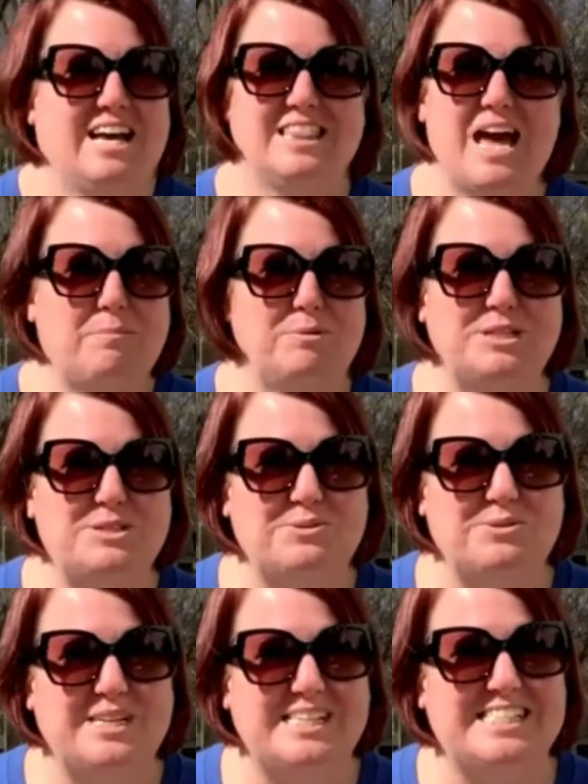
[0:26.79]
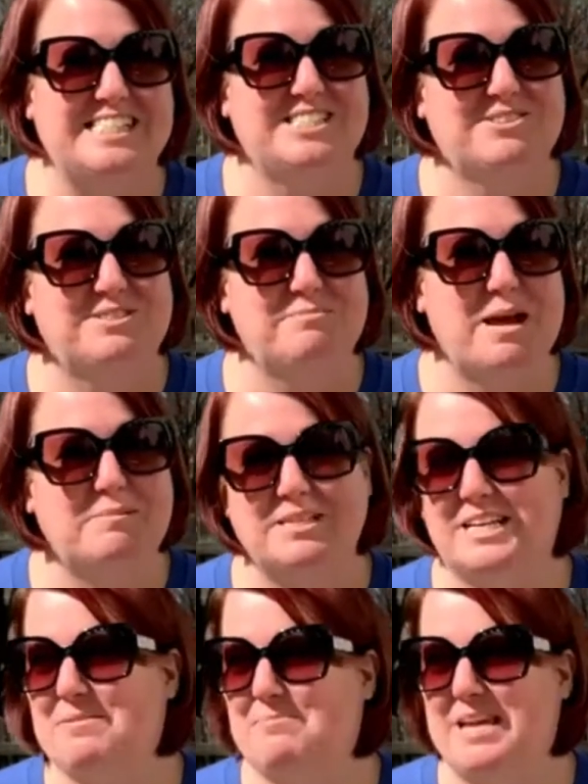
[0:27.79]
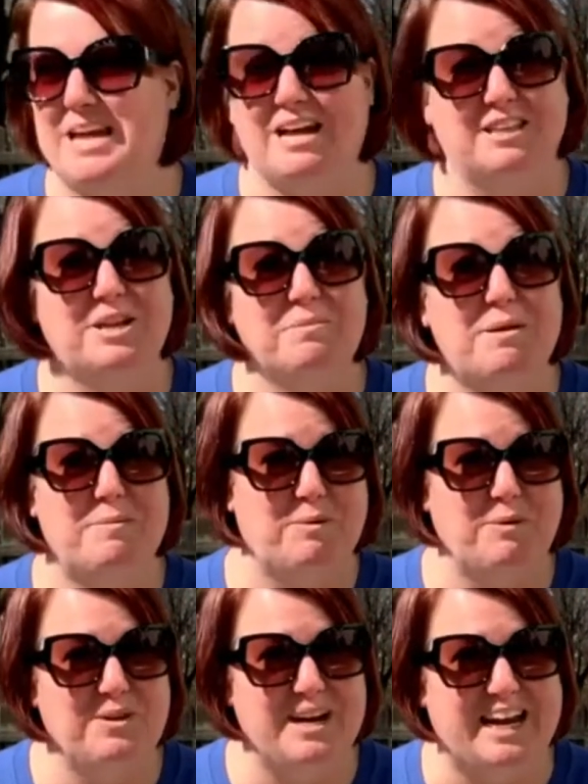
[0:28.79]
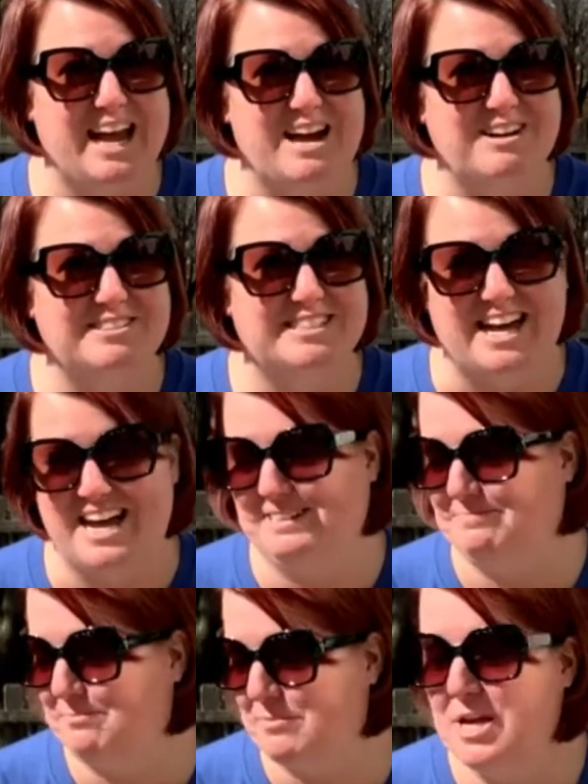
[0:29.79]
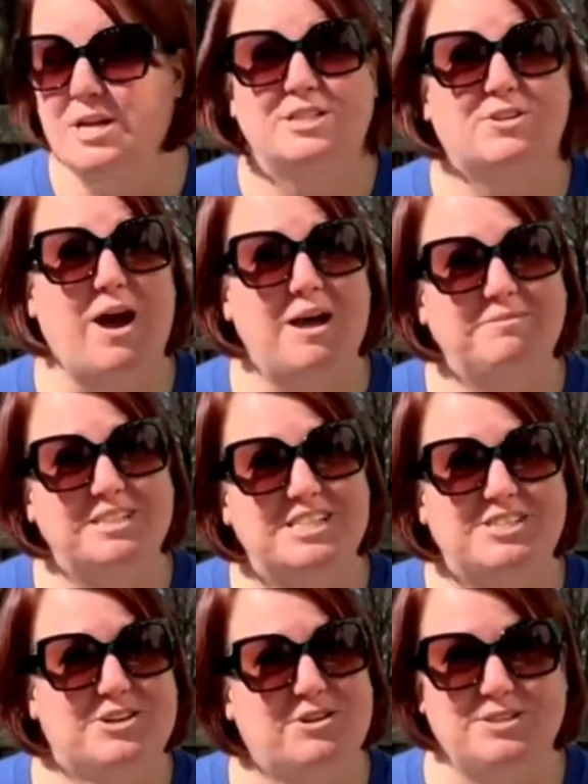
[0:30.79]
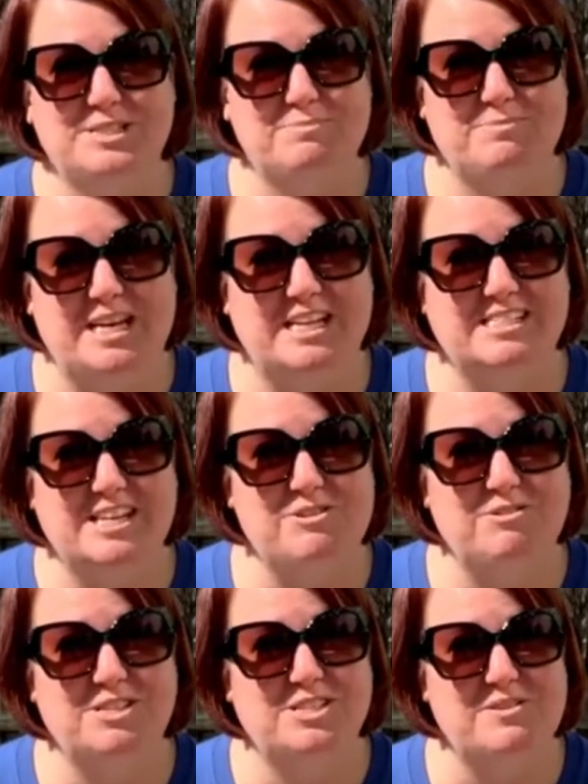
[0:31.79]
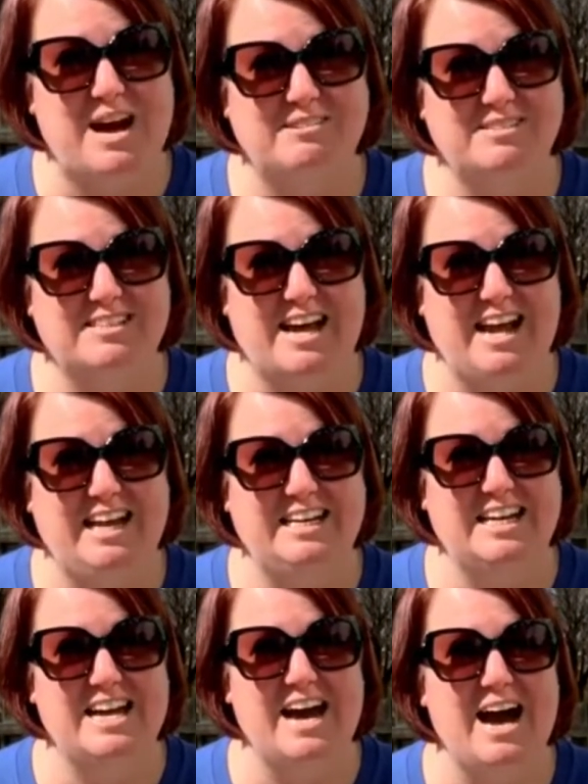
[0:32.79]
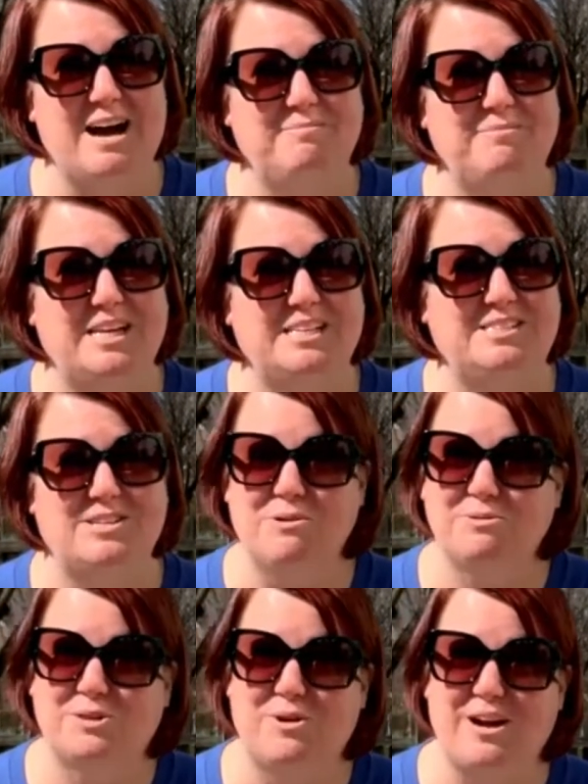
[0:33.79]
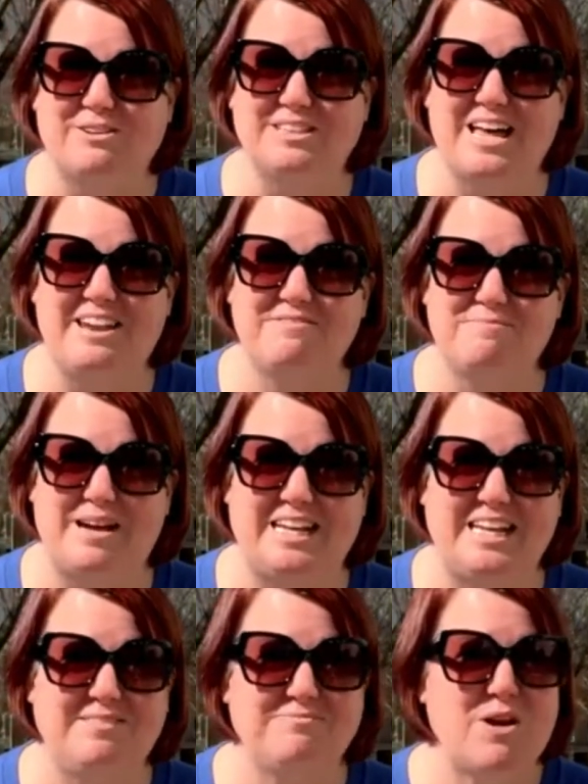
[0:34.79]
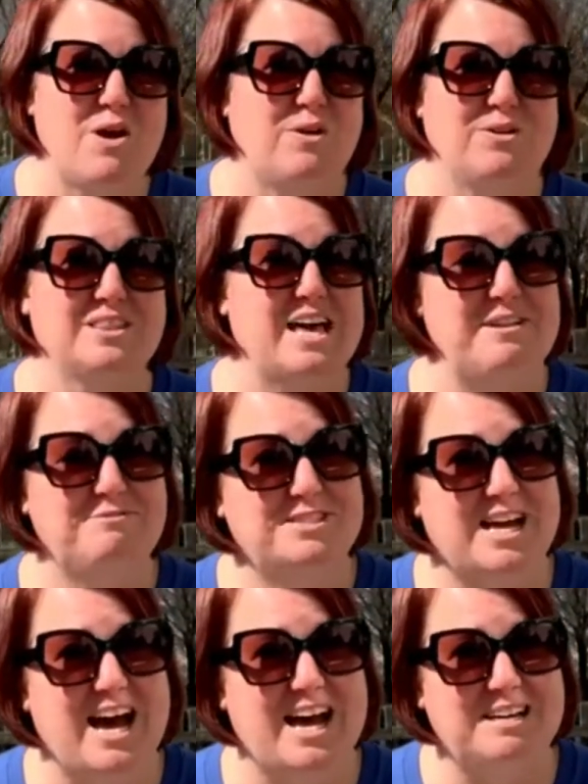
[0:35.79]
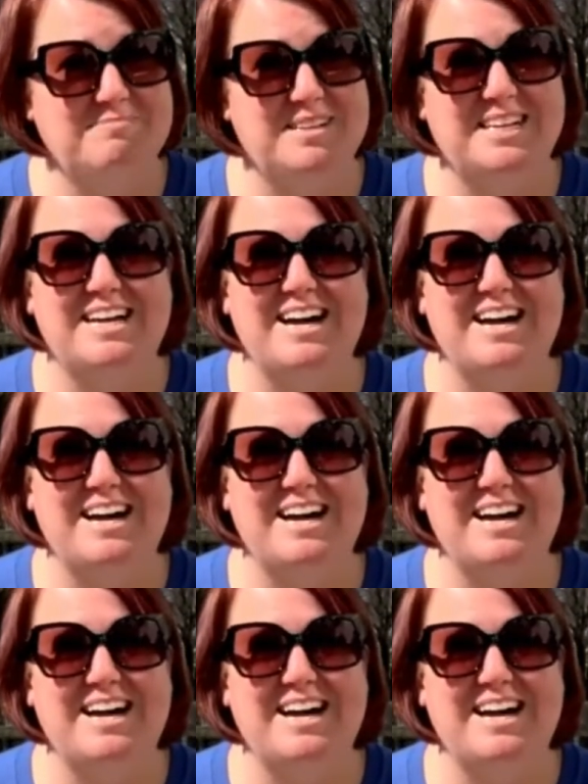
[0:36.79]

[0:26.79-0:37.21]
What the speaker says: elaborate toys, and so sometimes it can be a little bit boring outside. So I'm going to show you some things that you can do outside that don't require a lot of money or a lot of time